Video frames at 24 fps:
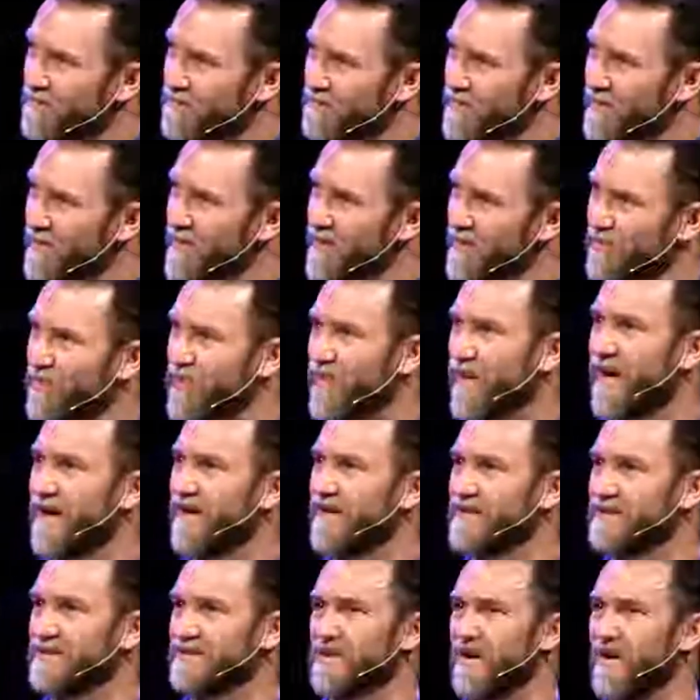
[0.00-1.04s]
but your
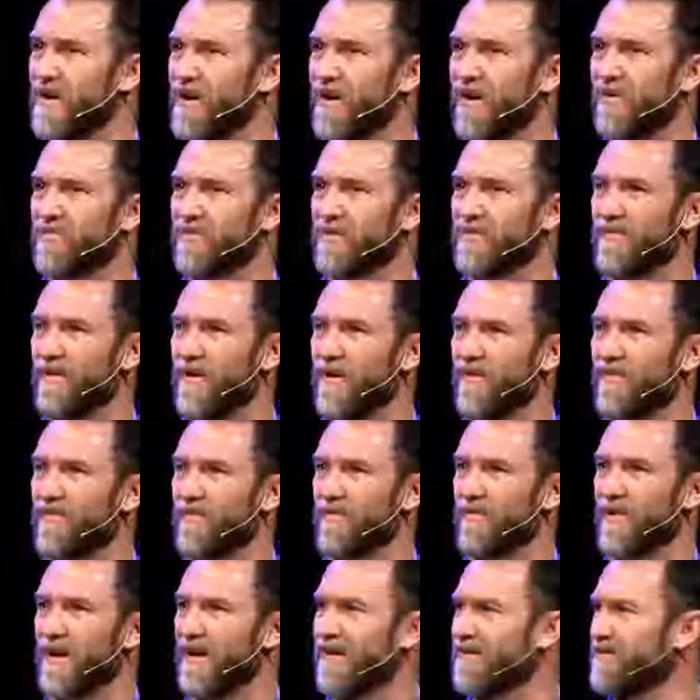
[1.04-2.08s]
prayers all revolve
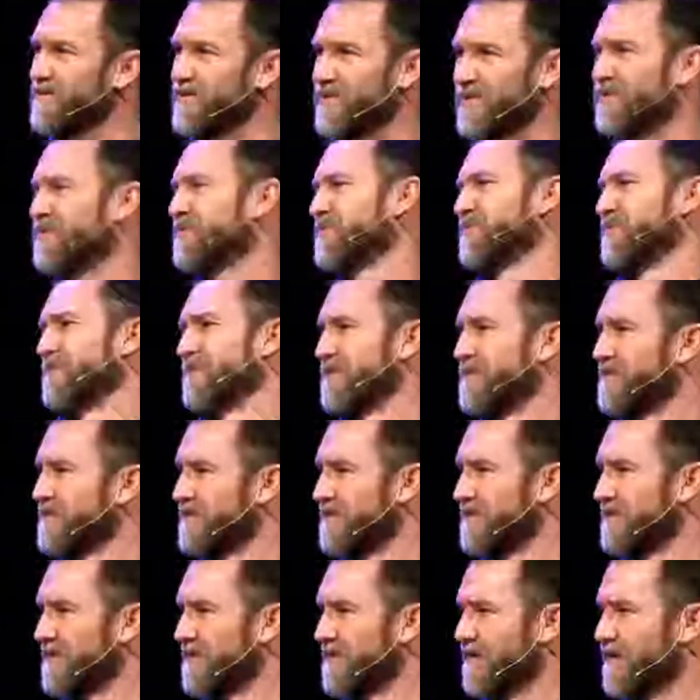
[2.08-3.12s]
around you.
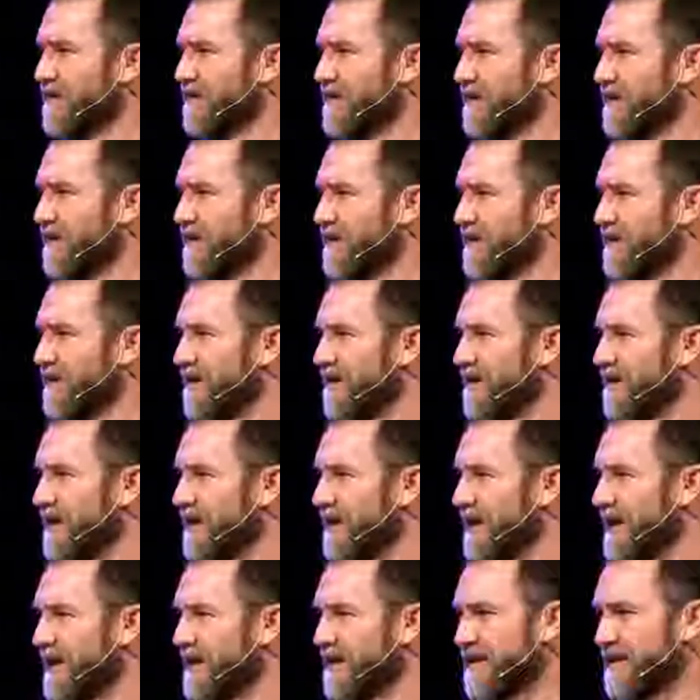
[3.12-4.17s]

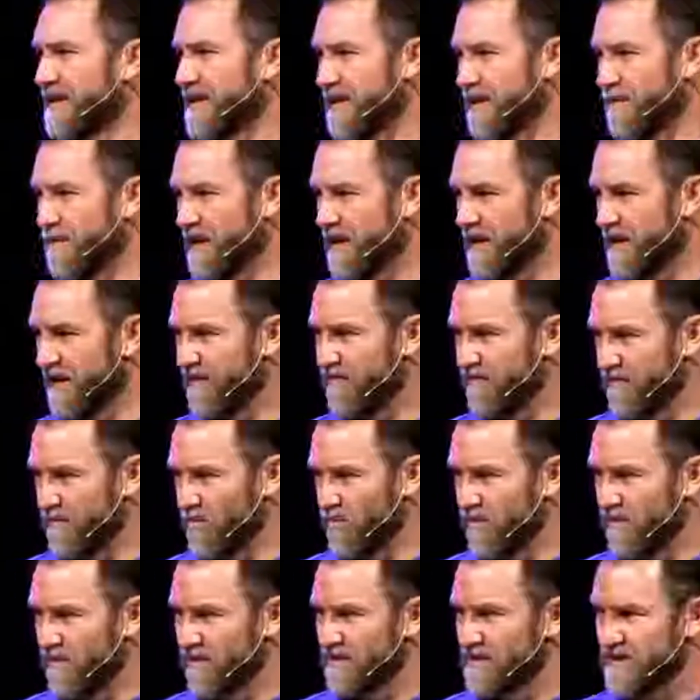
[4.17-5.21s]
And can I make it even
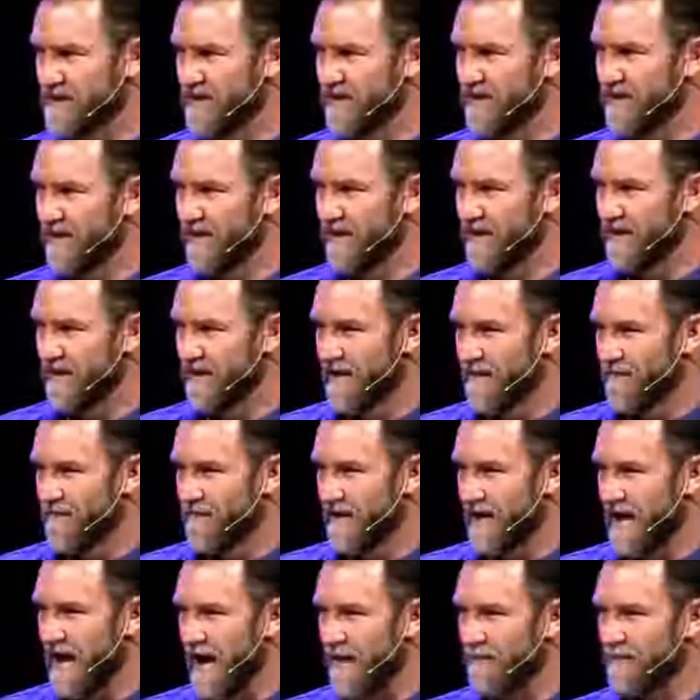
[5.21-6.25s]
worse?
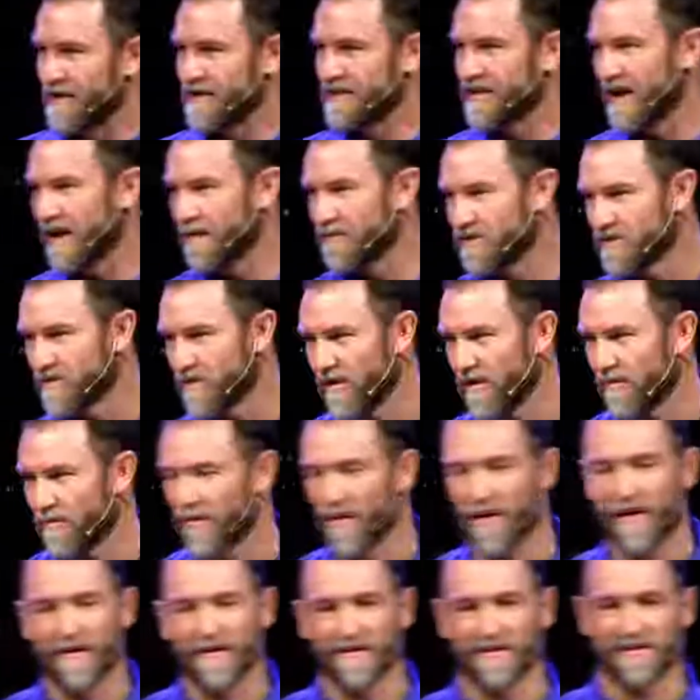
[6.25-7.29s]
How many times do our
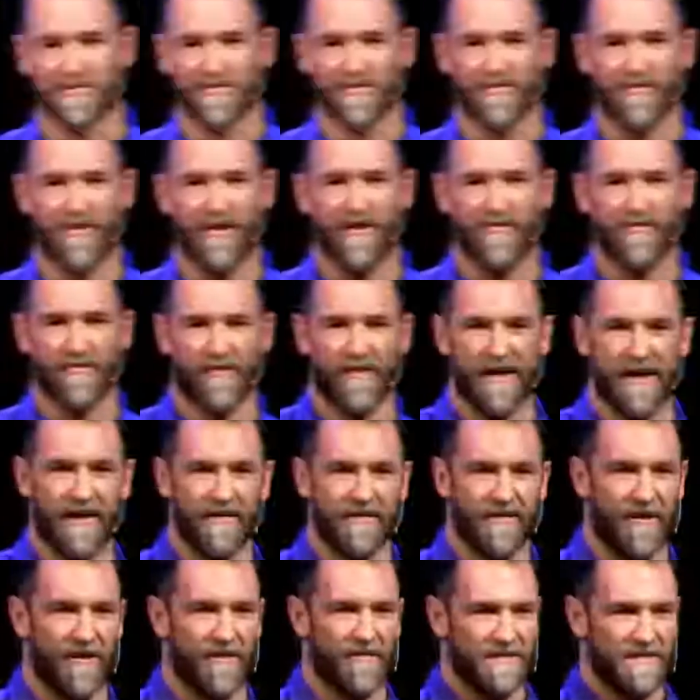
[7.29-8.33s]
prayers revolve
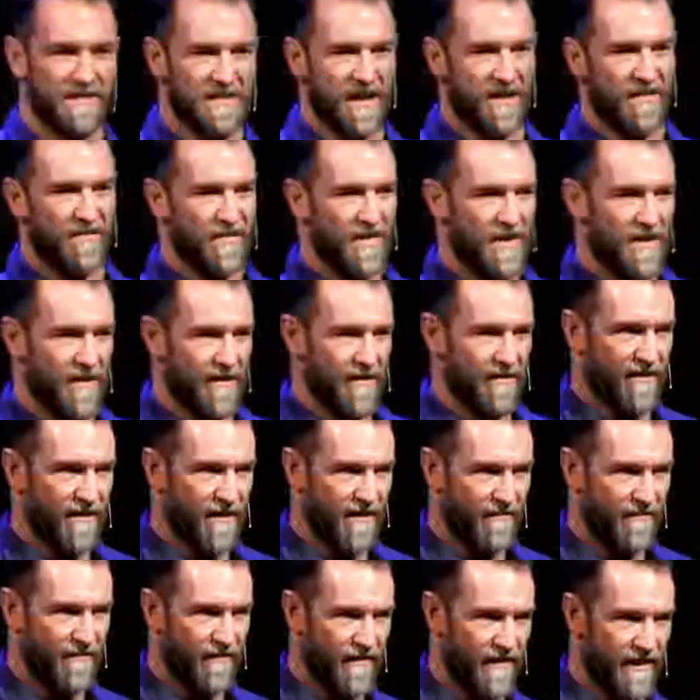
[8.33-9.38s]
around our safety, our
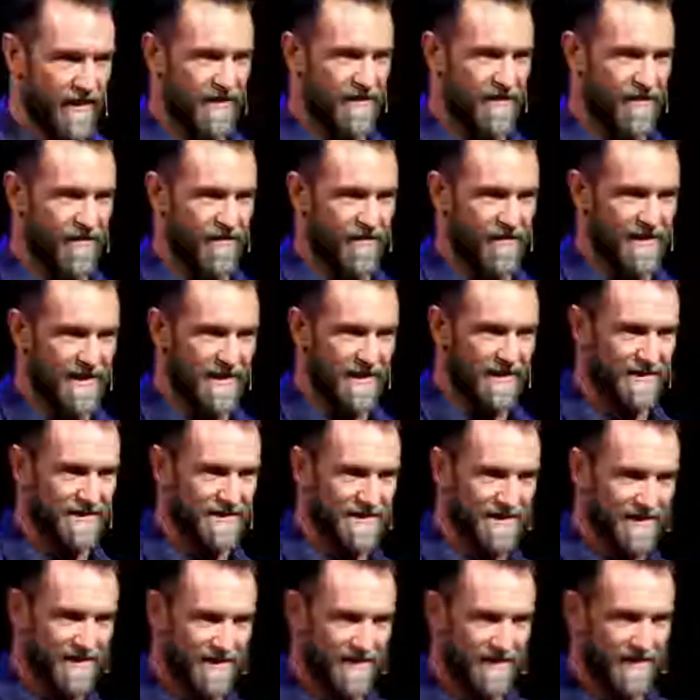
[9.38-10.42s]
comfort, and our
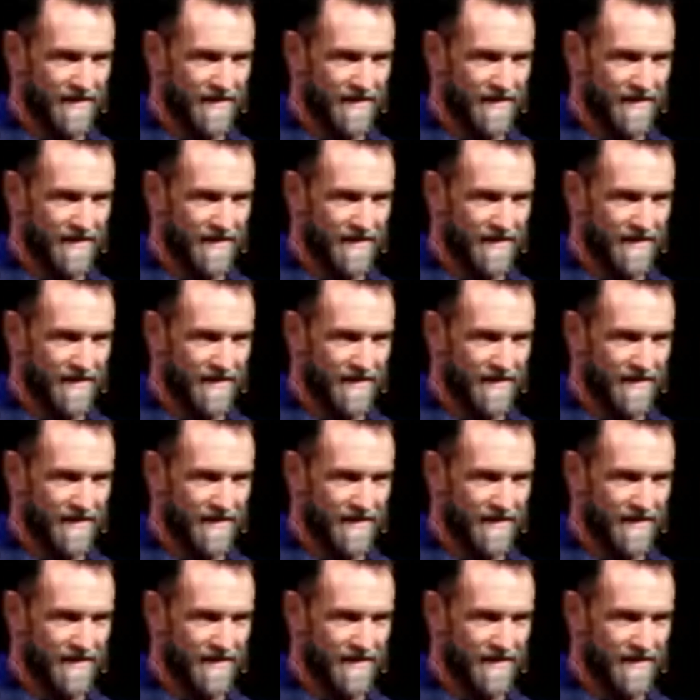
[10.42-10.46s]
ease?